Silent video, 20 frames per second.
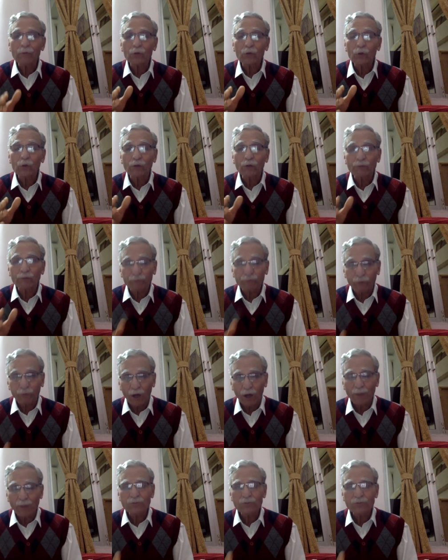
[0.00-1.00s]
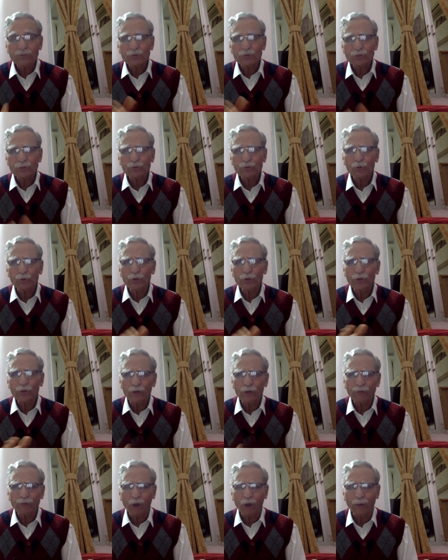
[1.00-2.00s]
conforms to school
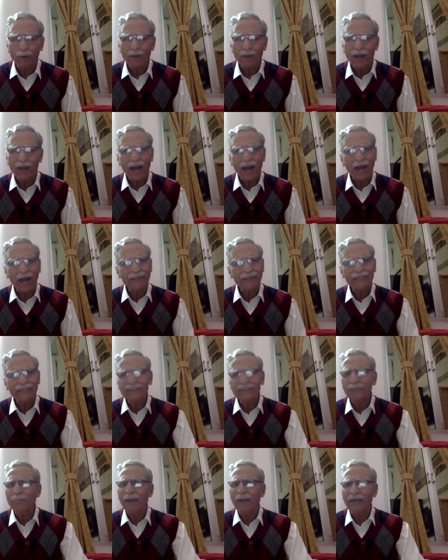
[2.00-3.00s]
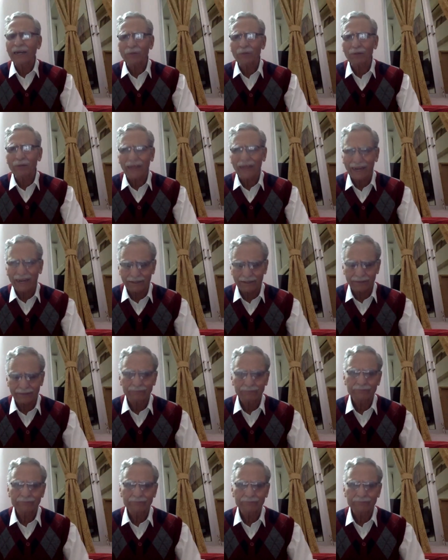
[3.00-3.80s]
uniform, I think the matter will end.